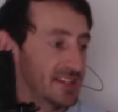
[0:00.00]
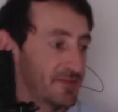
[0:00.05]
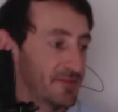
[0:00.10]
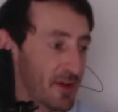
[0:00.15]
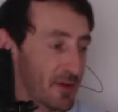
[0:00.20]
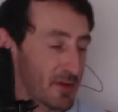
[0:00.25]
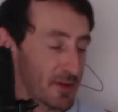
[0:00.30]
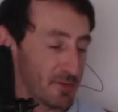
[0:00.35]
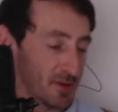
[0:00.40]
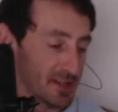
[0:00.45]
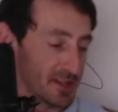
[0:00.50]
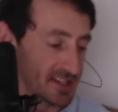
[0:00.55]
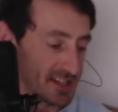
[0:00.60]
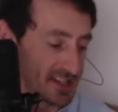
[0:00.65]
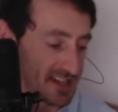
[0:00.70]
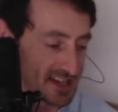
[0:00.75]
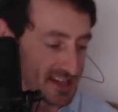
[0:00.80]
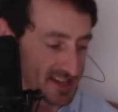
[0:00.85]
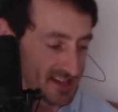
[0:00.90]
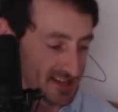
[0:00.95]
very
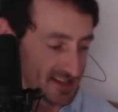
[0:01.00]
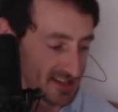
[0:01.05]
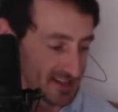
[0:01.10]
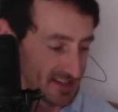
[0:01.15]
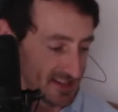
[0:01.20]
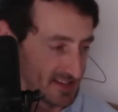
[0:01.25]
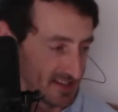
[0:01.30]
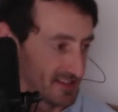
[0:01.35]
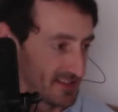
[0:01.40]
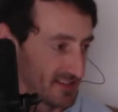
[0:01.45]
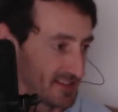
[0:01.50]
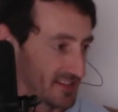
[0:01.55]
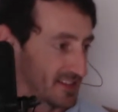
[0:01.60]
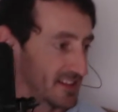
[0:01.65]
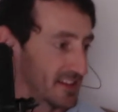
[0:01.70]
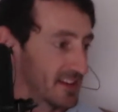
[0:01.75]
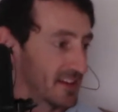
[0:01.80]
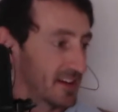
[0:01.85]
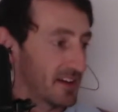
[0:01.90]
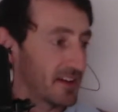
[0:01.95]
risky.
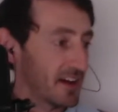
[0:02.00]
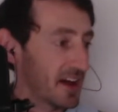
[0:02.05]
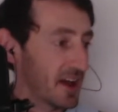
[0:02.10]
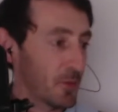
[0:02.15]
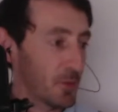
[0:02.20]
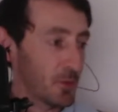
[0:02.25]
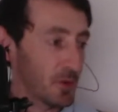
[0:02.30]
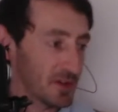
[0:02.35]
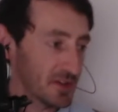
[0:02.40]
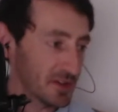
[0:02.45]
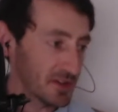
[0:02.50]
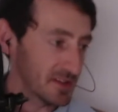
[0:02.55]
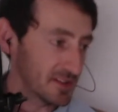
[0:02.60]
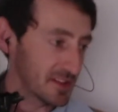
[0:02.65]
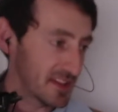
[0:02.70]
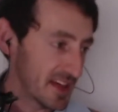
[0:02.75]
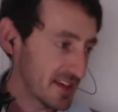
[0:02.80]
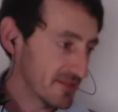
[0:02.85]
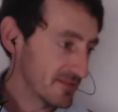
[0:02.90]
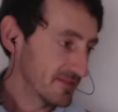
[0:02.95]
I wouldn't do that.